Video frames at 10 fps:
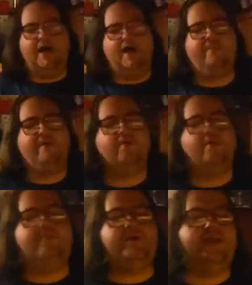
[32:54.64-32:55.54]
I'm not going
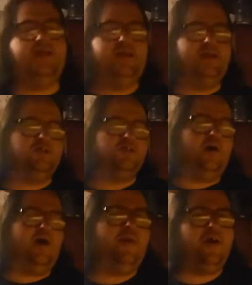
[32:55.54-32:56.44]
to be an
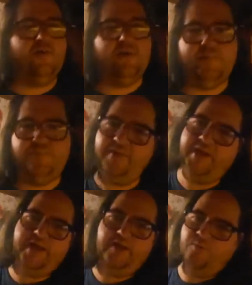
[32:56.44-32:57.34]
intentional. I'm not going to be a
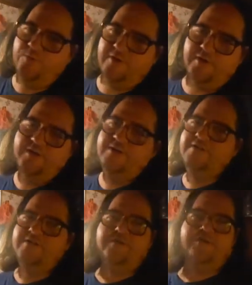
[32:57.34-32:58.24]
begging whore.
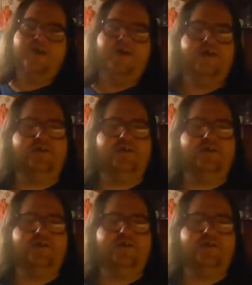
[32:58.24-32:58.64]
You